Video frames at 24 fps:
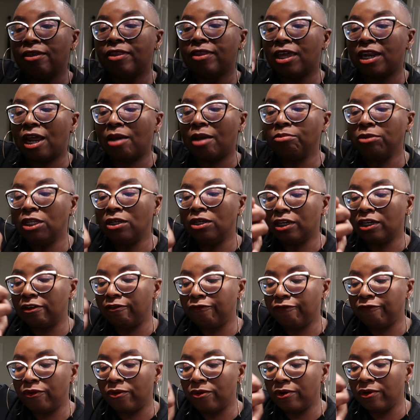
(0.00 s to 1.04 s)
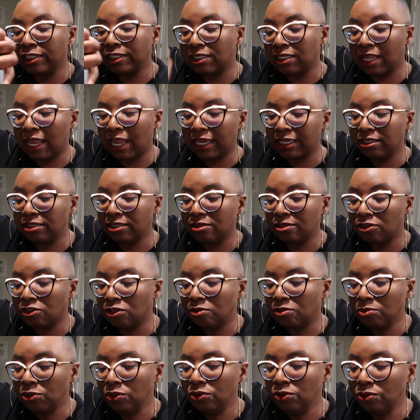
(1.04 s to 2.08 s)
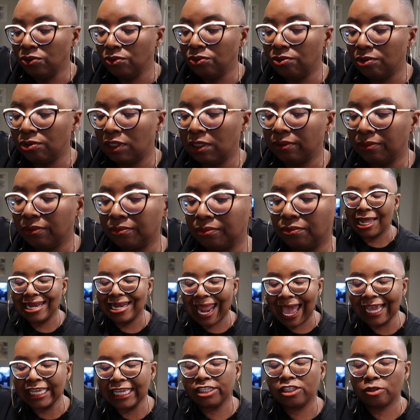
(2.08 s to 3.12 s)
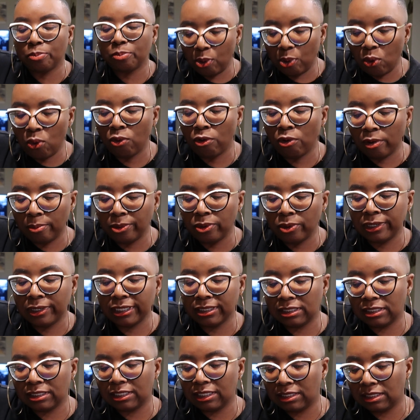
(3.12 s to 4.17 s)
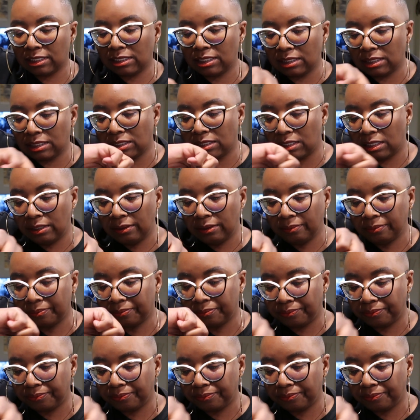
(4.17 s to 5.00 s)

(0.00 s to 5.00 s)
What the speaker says: that I'm looking for. It's nice and smooth, a nice pourable consistency.